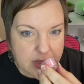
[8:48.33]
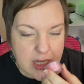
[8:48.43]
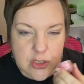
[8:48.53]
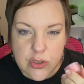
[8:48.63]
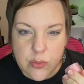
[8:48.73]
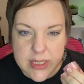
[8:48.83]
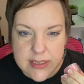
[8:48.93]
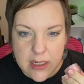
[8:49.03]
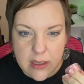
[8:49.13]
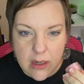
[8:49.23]
So it's
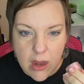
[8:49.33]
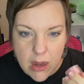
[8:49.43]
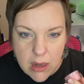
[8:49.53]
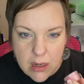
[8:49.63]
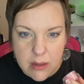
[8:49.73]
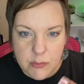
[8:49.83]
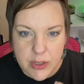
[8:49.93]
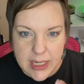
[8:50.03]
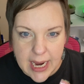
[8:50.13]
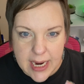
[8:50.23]
a calm,
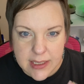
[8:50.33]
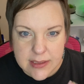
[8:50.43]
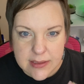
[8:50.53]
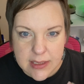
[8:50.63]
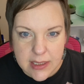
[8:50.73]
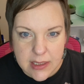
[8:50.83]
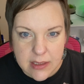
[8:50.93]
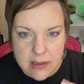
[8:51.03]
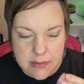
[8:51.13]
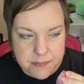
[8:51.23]

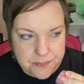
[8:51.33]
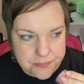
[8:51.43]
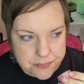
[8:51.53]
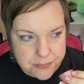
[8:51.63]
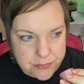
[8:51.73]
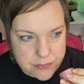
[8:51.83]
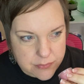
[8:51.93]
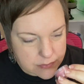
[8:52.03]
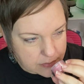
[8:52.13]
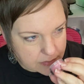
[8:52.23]
relaxing
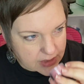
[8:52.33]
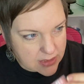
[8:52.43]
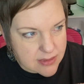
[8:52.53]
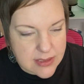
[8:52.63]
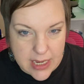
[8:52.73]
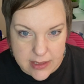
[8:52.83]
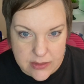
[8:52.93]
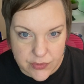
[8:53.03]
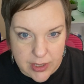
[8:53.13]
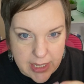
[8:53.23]
scent,
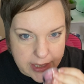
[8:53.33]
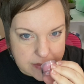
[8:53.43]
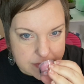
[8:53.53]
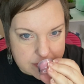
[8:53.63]
very light.